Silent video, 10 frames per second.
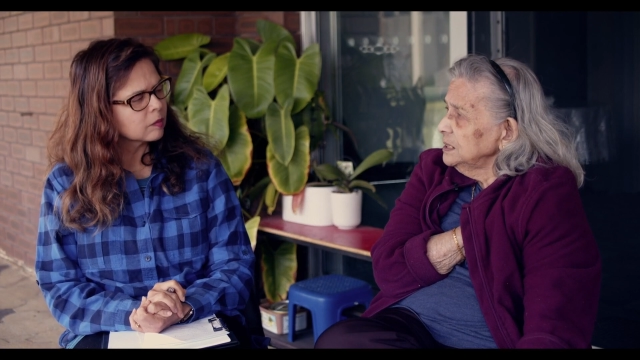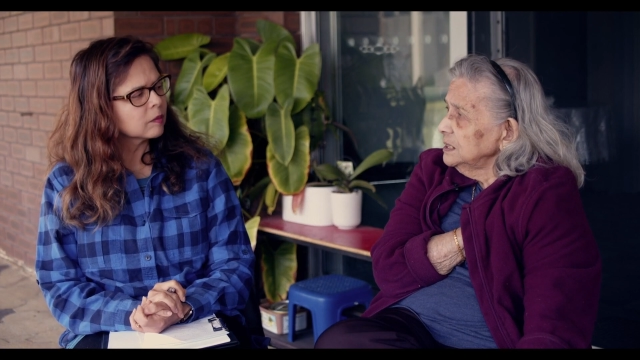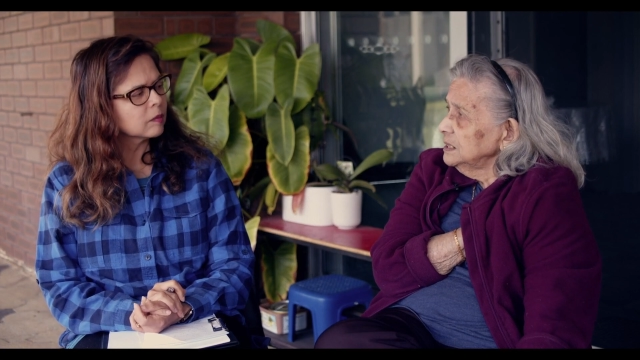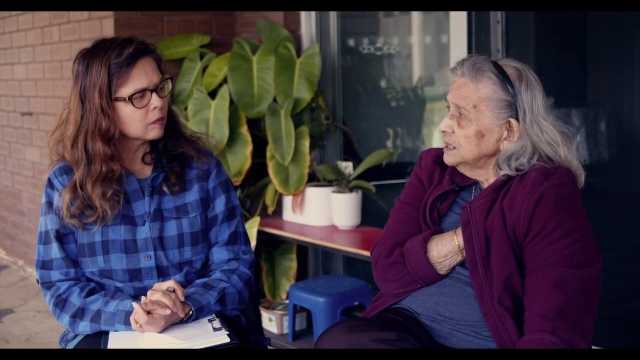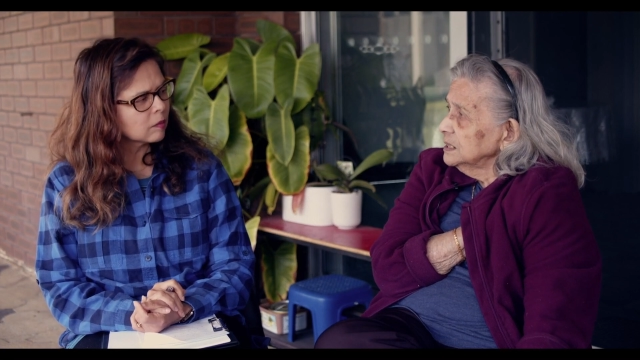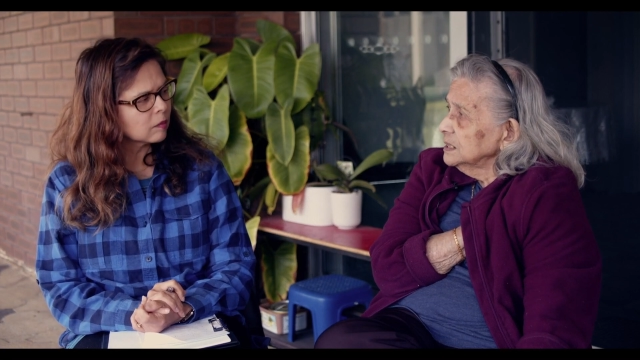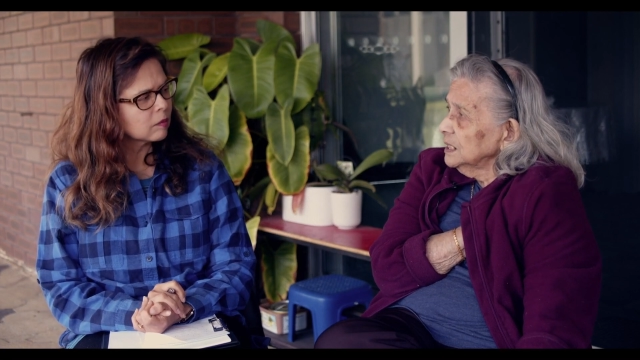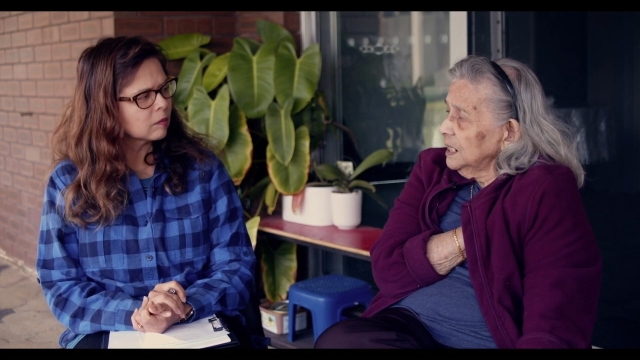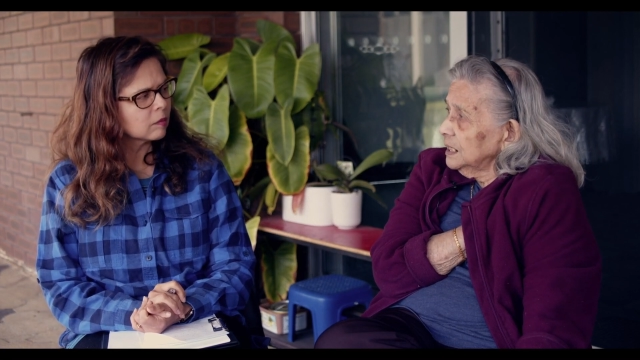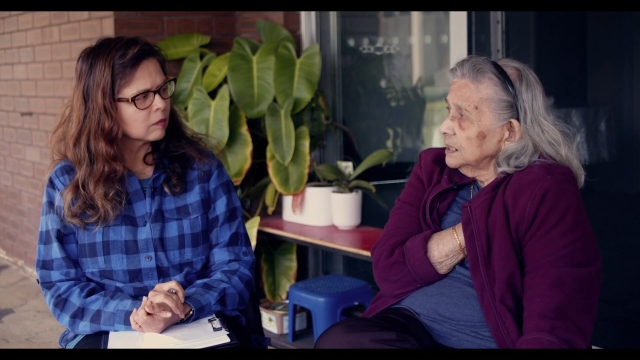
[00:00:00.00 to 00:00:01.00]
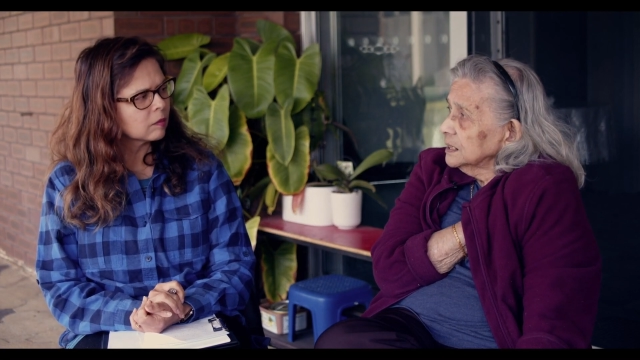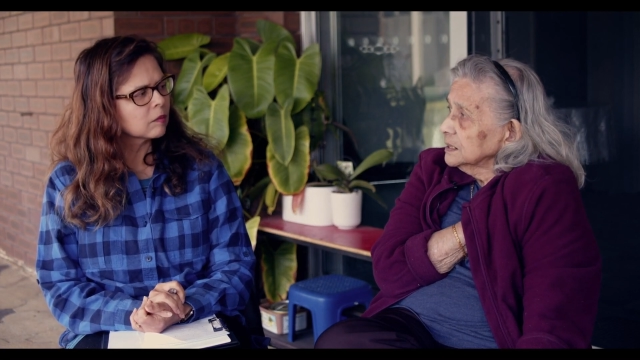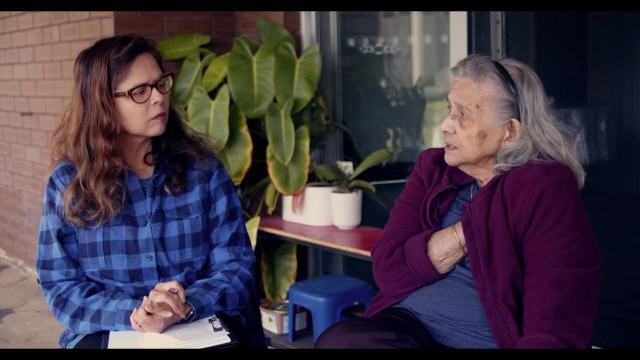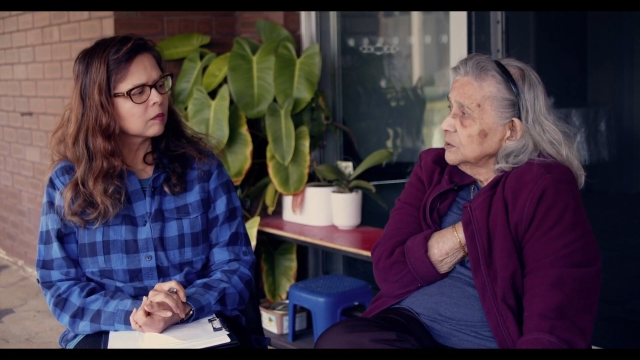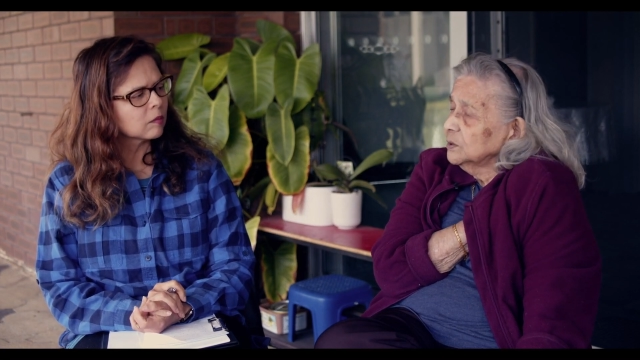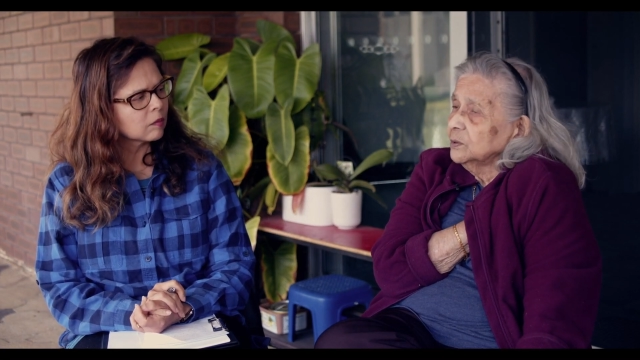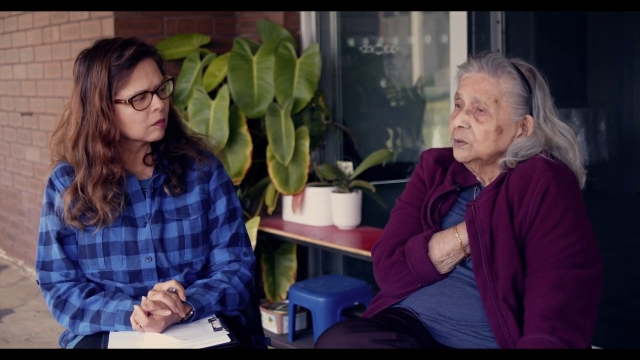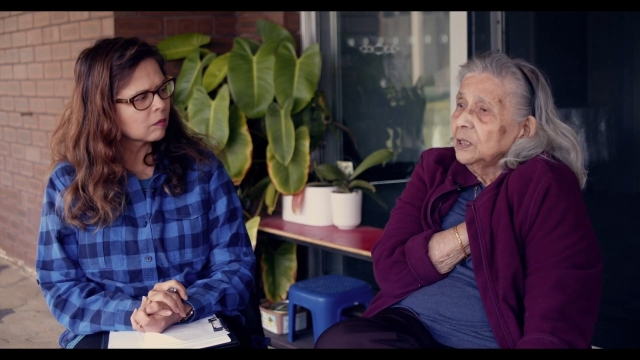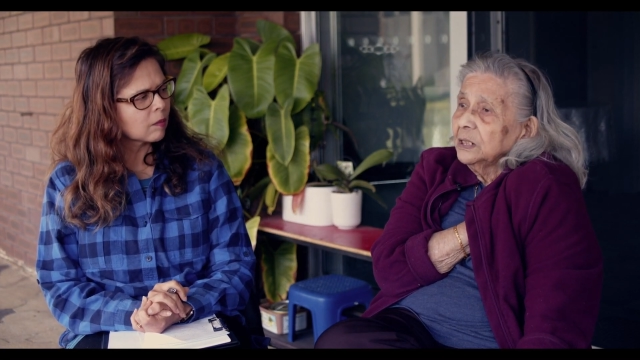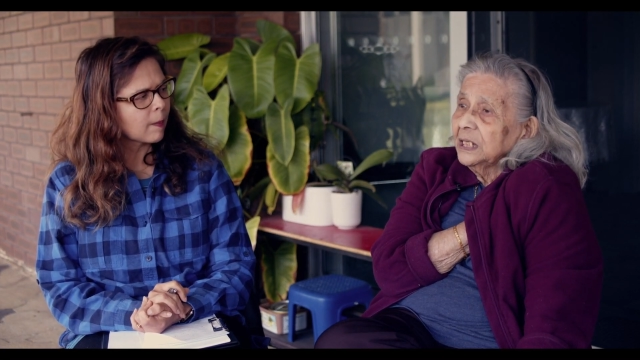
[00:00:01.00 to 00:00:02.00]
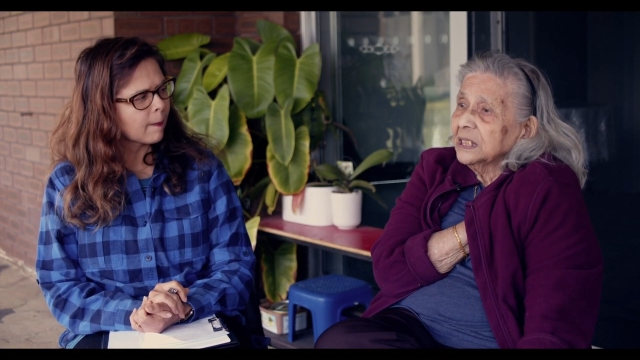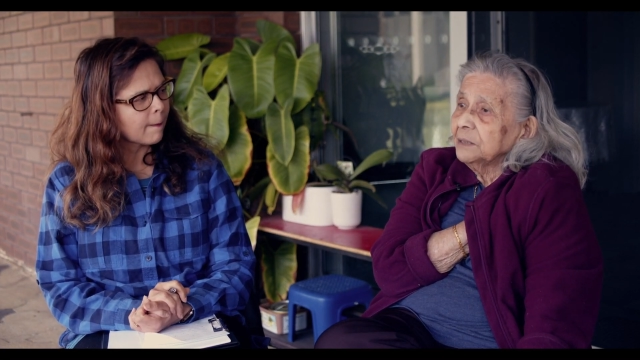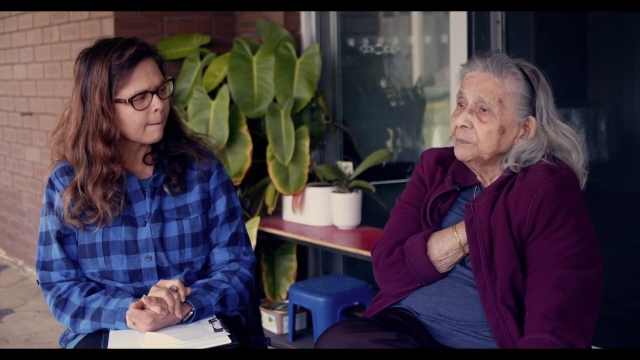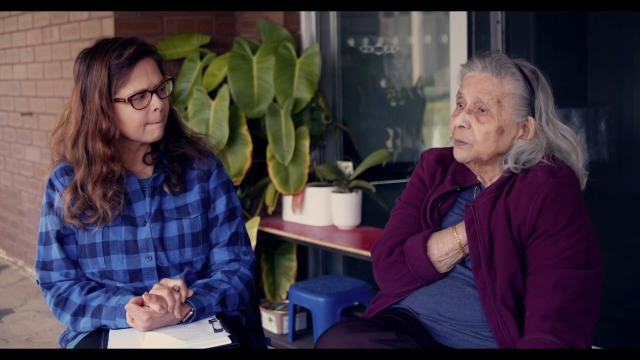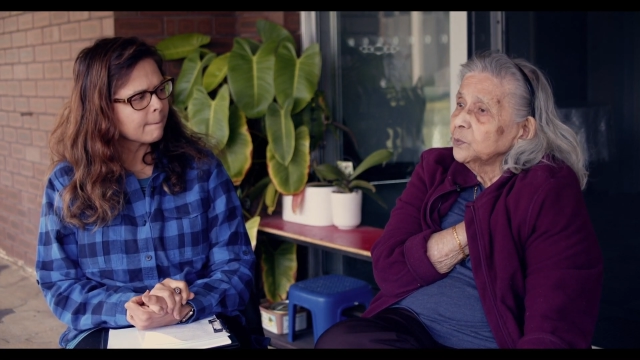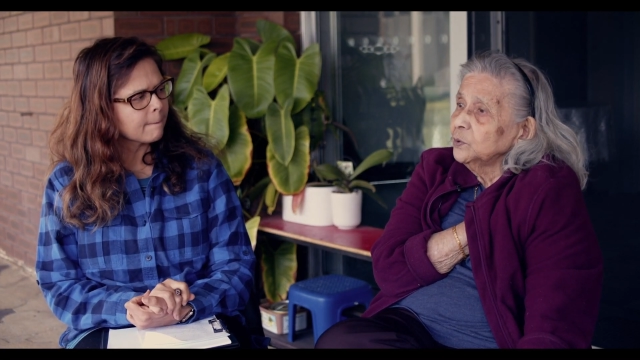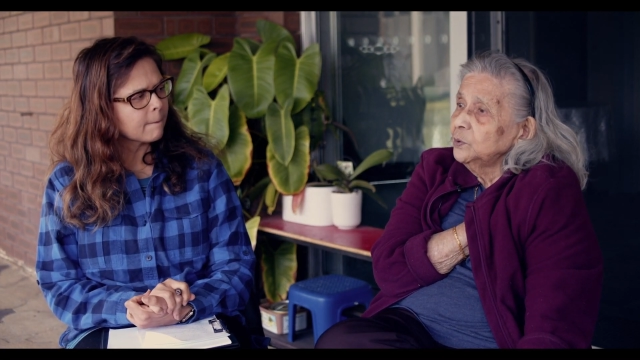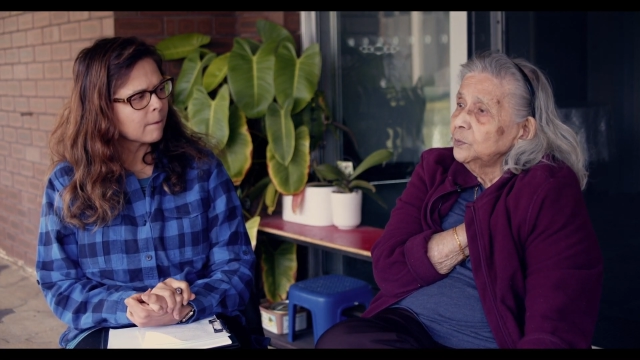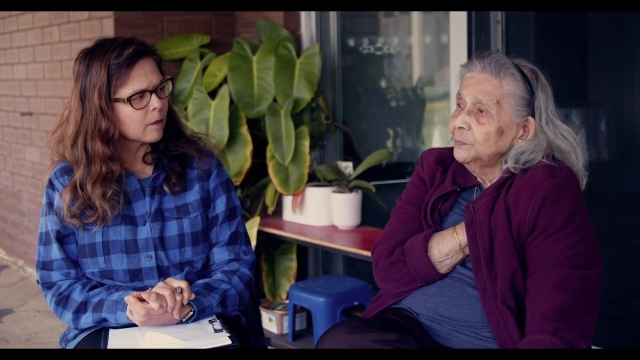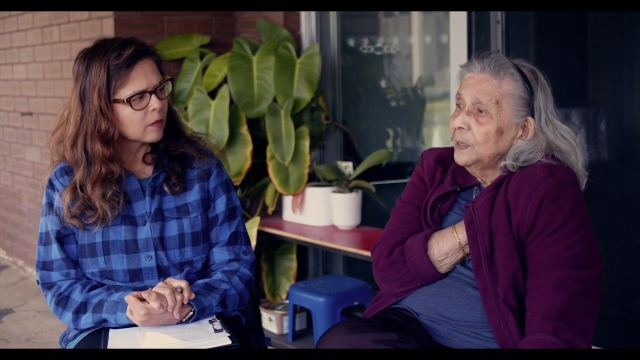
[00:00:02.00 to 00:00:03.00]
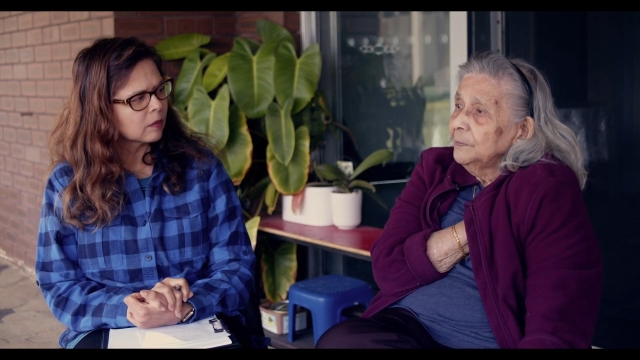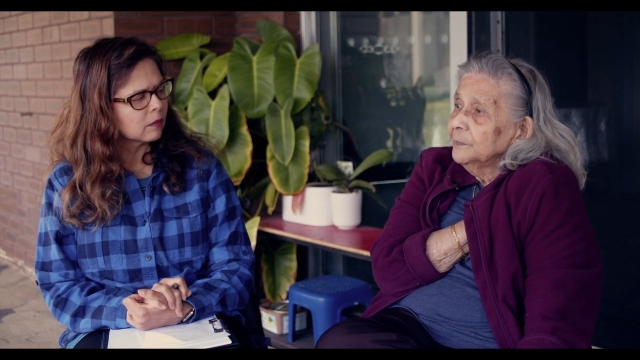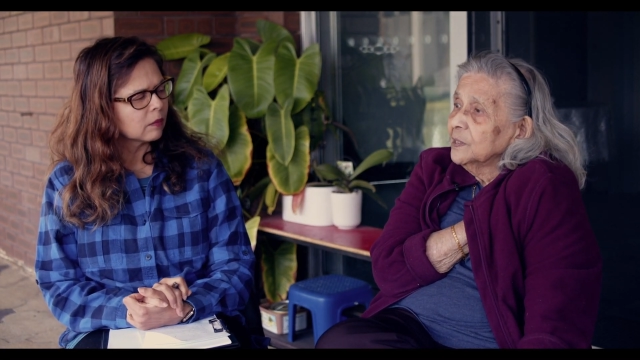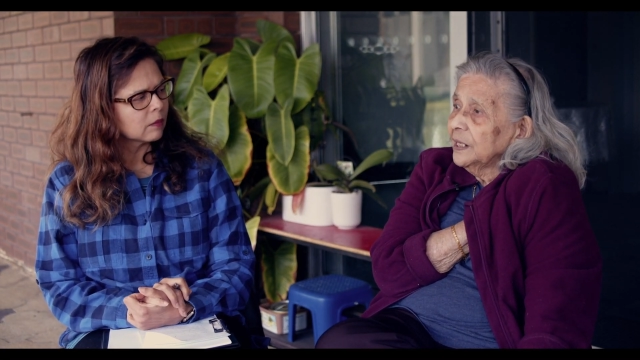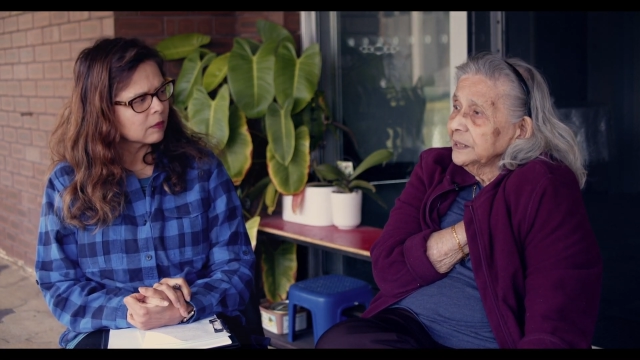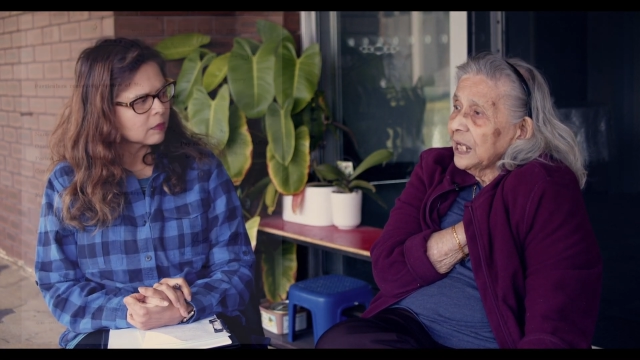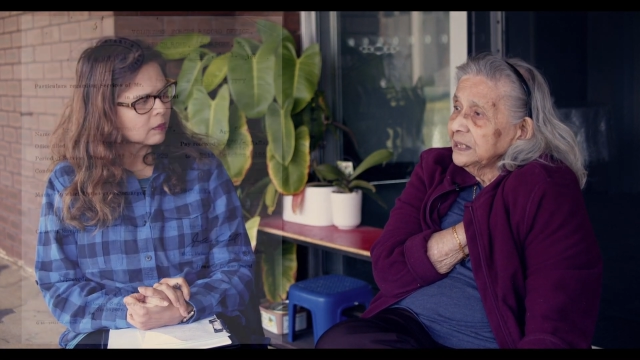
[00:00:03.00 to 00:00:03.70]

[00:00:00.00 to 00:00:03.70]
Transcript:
Speaker 1: Mm. Uh, so they came down to, because I, I